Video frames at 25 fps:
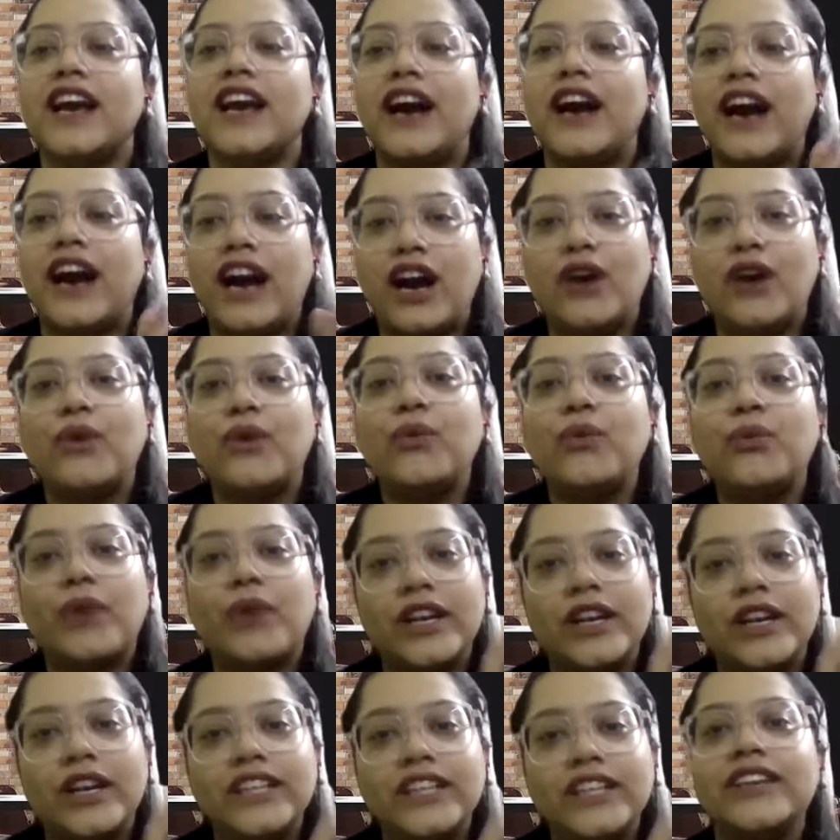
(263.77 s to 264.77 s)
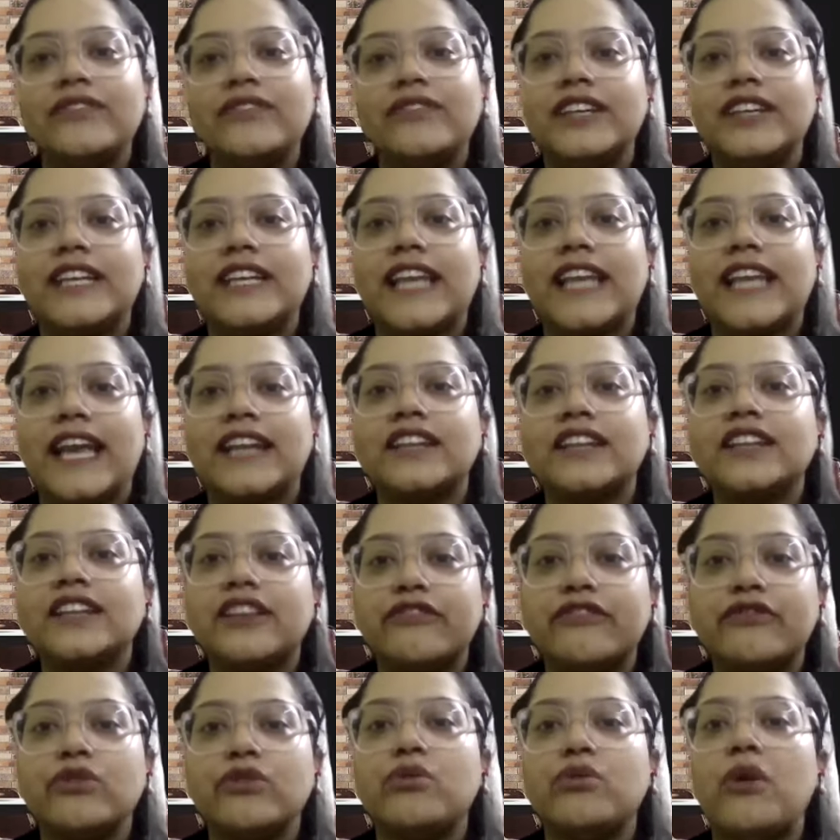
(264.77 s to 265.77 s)
how one keyword can
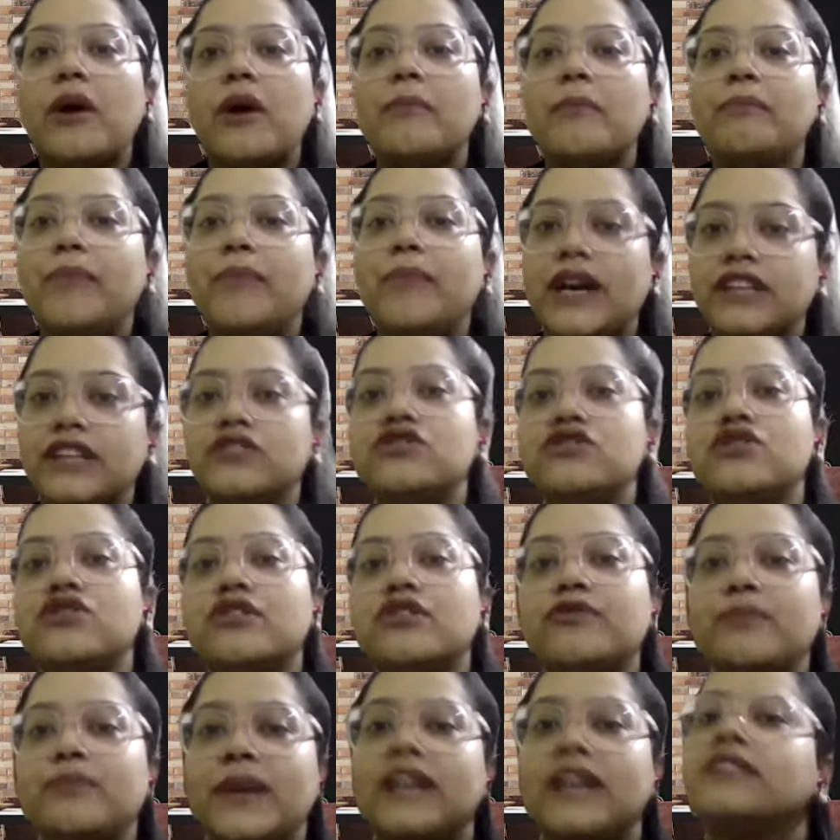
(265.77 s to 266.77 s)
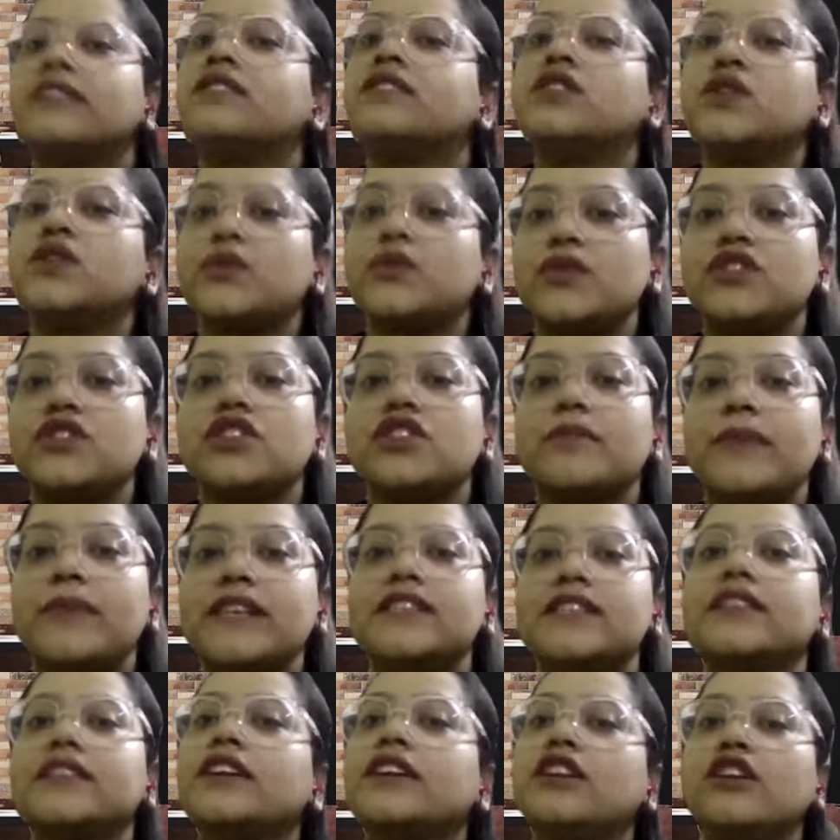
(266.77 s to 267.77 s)
give you a bunch of patents which are
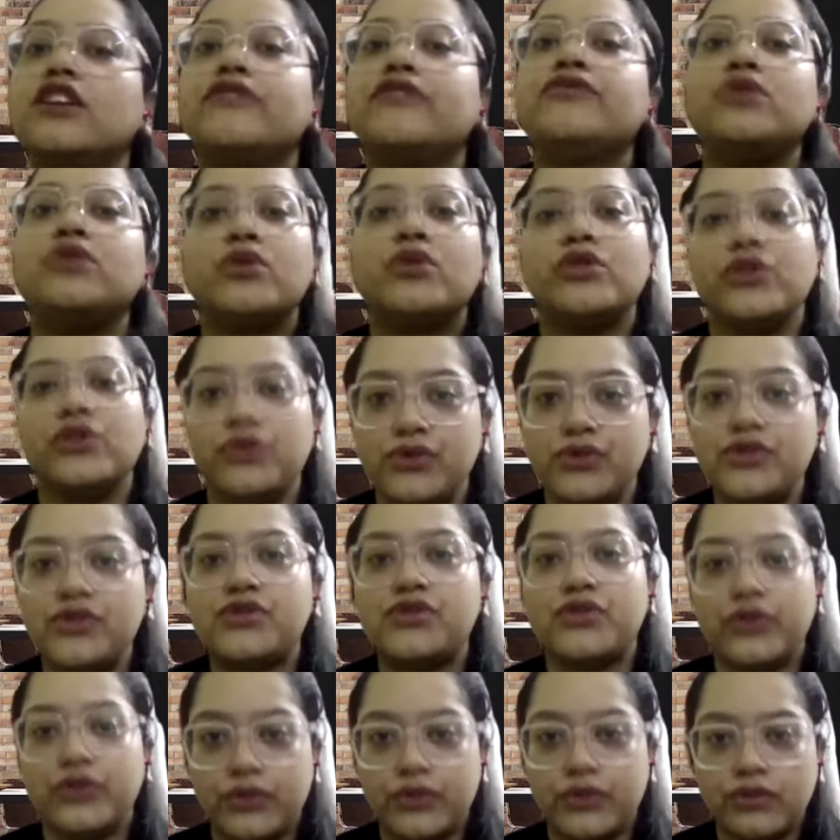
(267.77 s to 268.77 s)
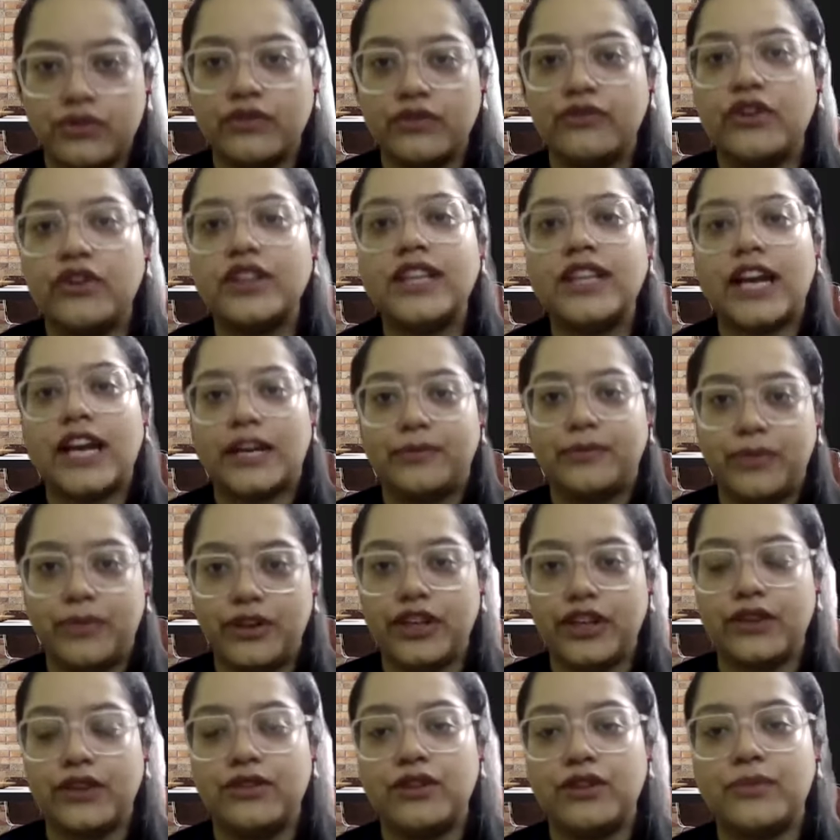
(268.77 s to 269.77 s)
basically of no use to you for that
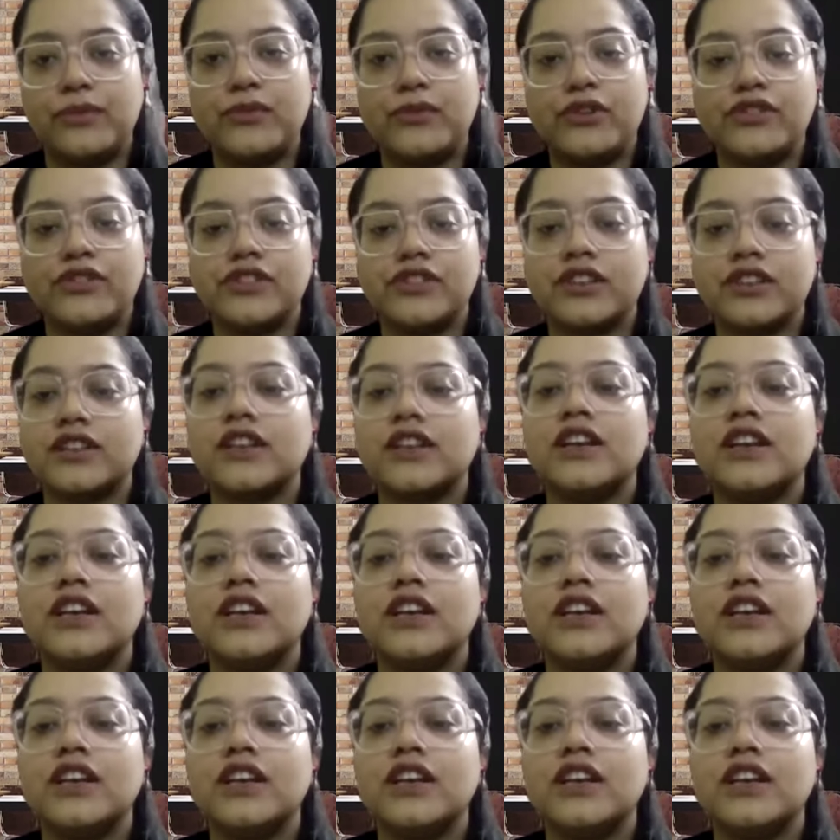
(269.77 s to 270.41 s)
particular project.